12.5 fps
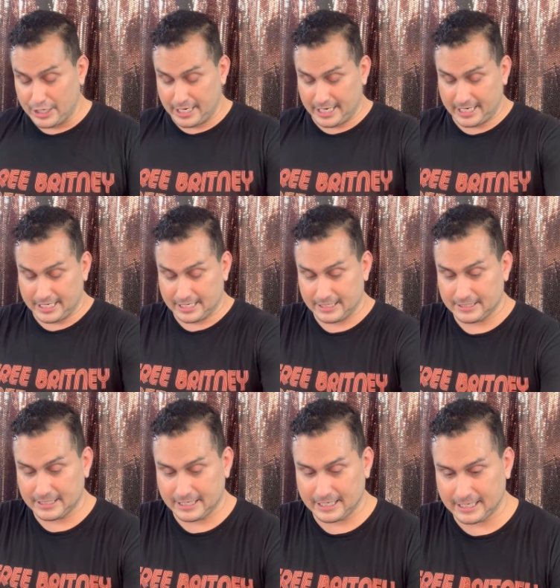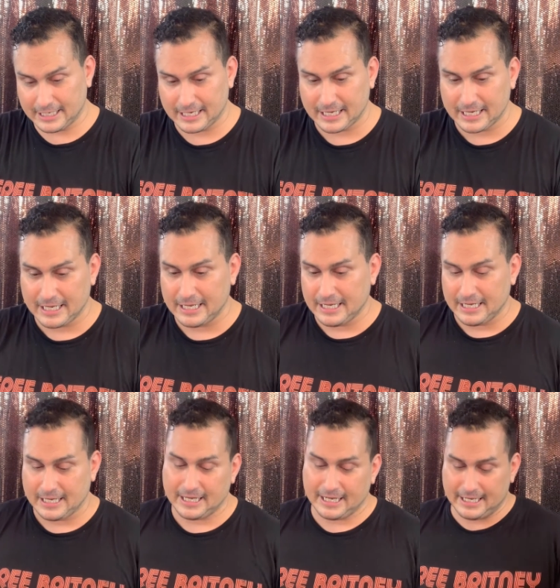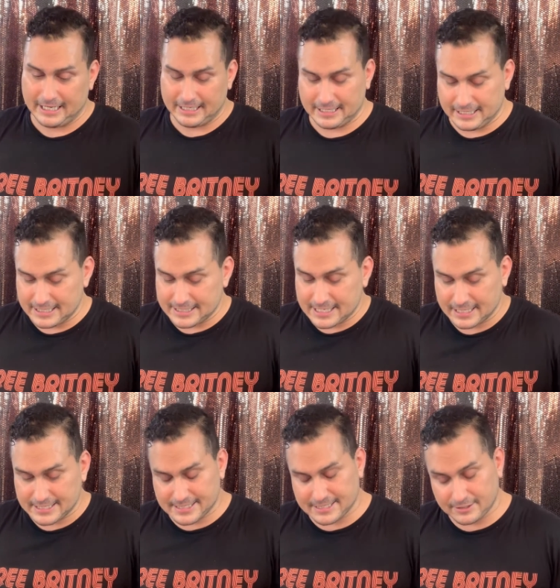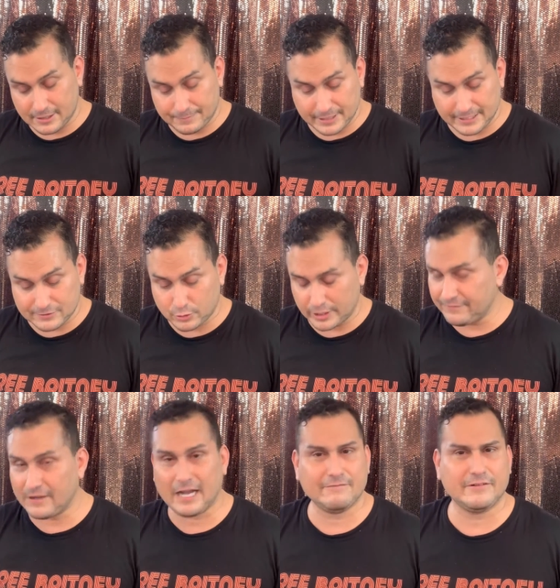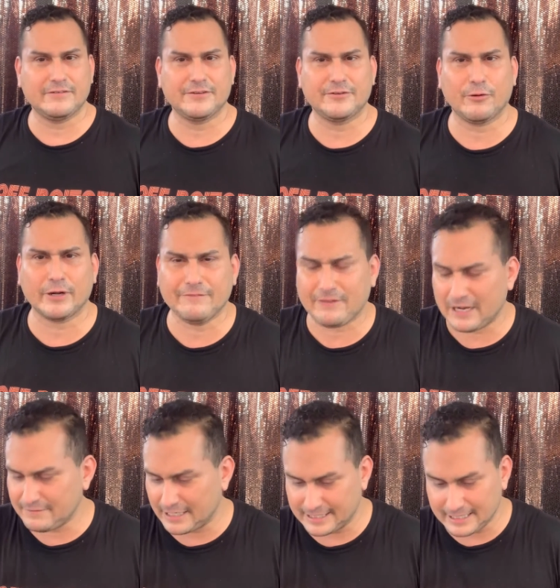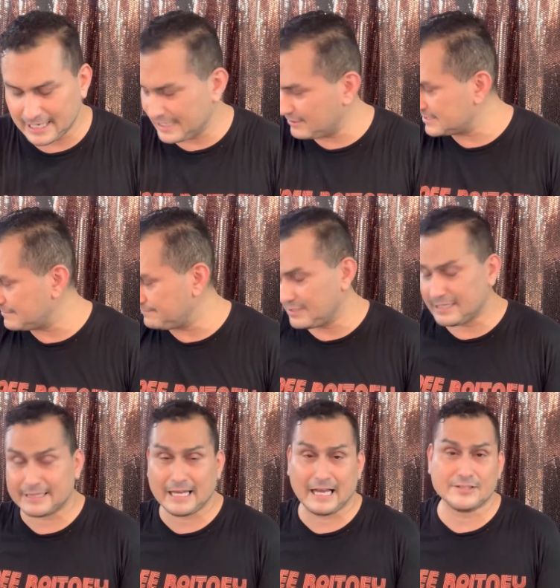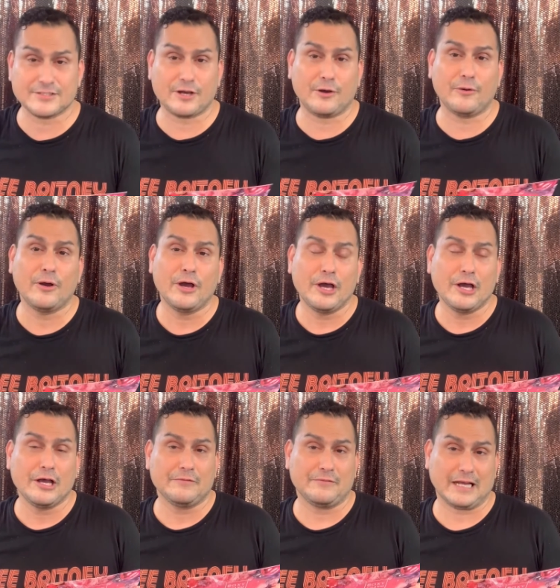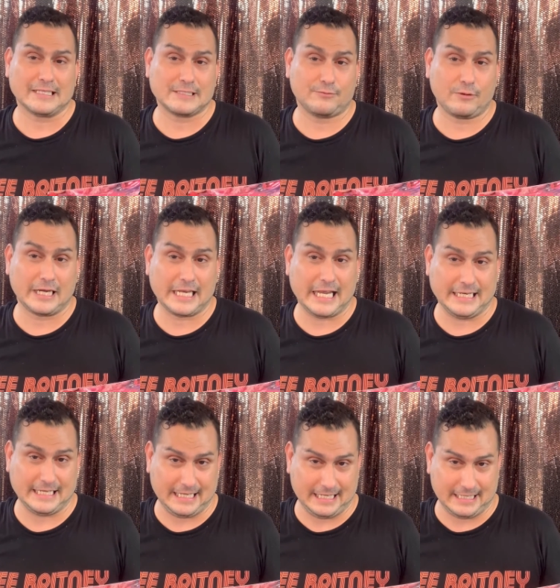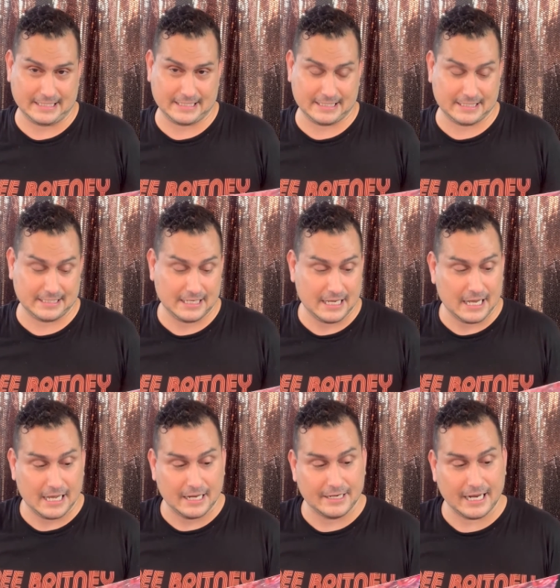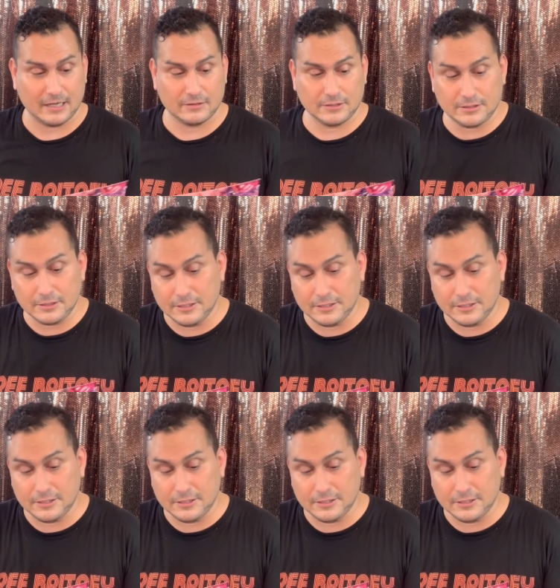and it is still, I believe, $25.99 or something like that. So that's what it is. Now,